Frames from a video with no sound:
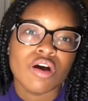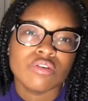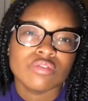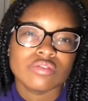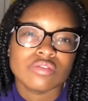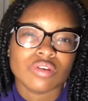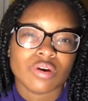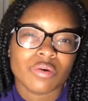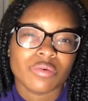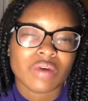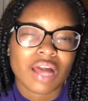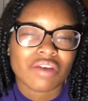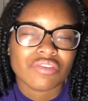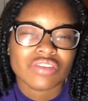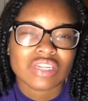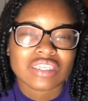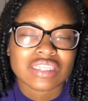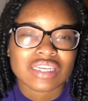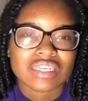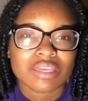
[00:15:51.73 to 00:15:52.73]
So I feel
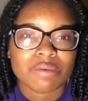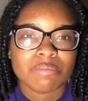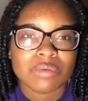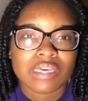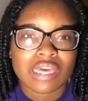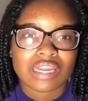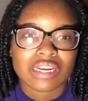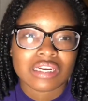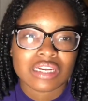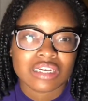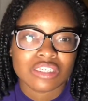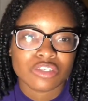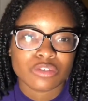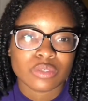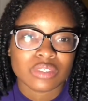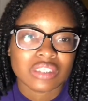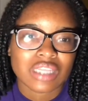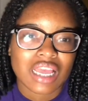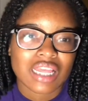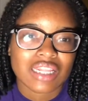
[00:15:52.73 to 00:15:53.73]
like that could be kind of
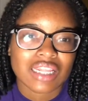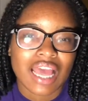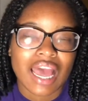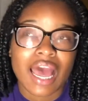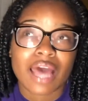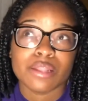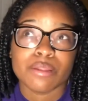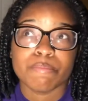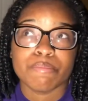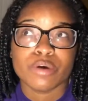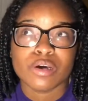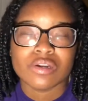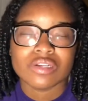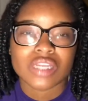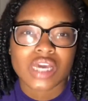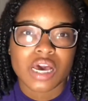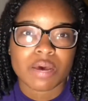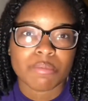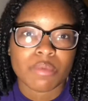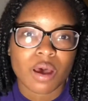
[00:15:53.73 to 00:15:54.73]
dangerous, and the
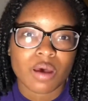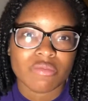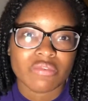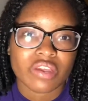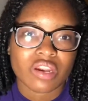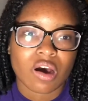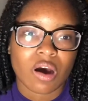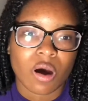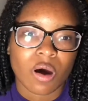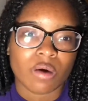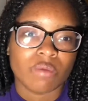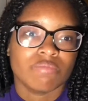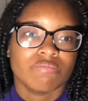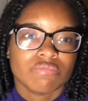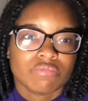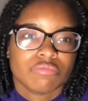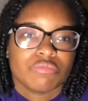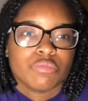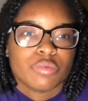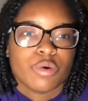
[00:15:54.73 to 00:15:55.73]
buildup of it all
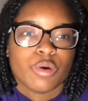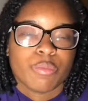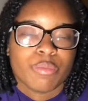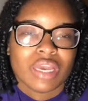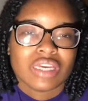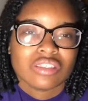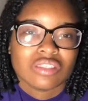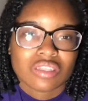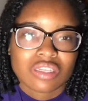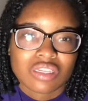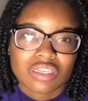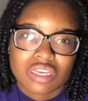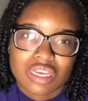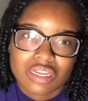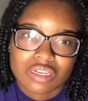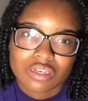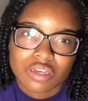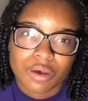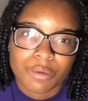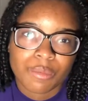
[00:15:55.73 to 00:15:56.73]
will basically
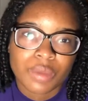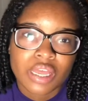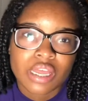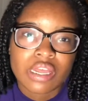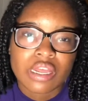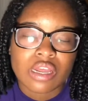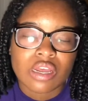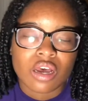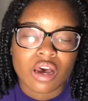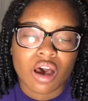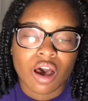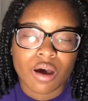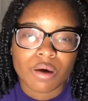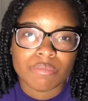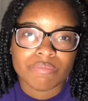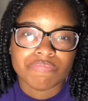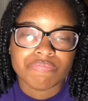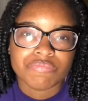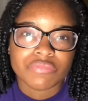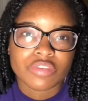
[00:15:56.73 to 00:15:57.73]
end up
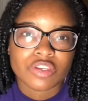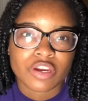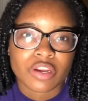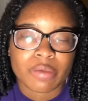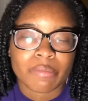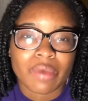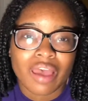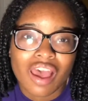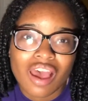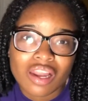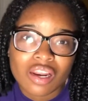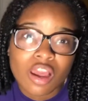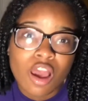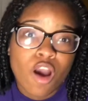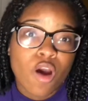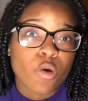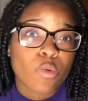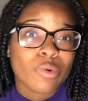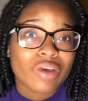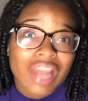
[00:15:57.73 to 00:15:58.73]
turning bad.
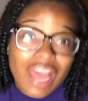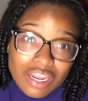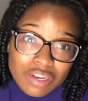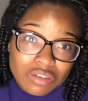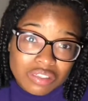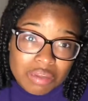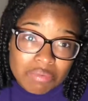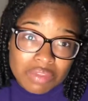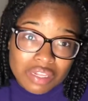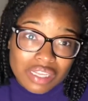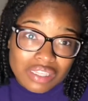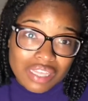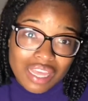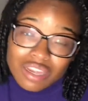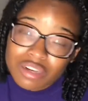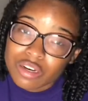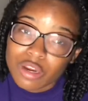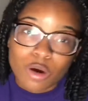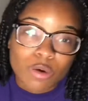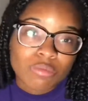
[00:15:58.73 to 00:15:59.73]
Would I do something like
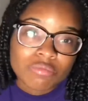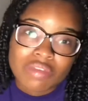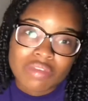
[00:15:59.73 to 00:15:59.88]
that? No,